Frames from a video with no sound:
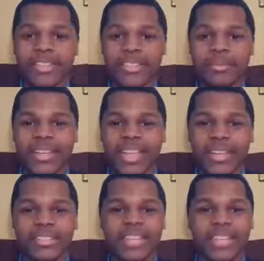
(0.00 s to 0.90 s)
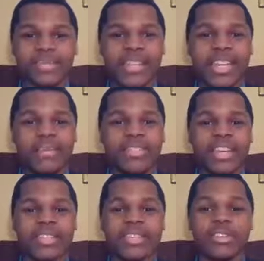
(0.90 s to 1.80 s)
Zoom account says, my name is
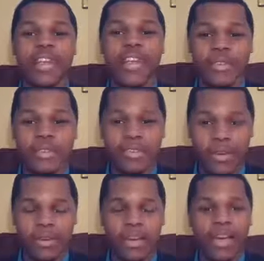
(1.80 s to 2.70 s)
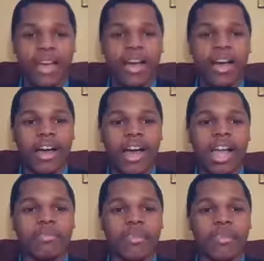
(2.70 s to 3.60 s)
actually Raymond Doe. Uh, I
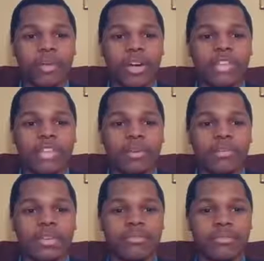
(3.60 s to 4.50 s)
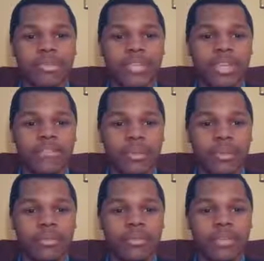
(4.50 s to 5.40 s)
am the board chairman for
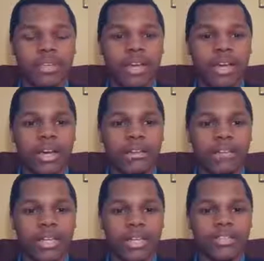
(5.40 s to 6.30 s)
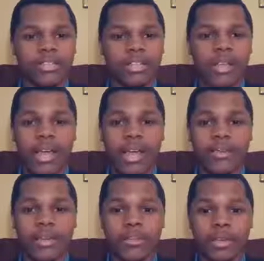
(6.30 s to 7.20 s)
SafeHomes uh, of Augusta.
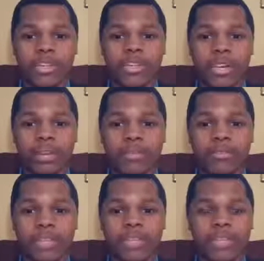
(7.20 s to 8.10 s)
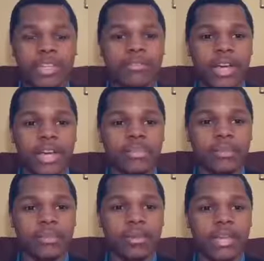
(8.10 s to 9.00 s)
I'm their board chairman for the Teen Advisory
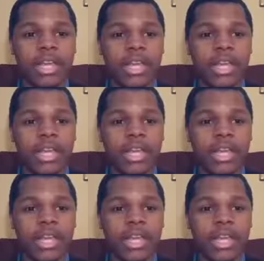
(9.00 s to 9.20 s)
Board.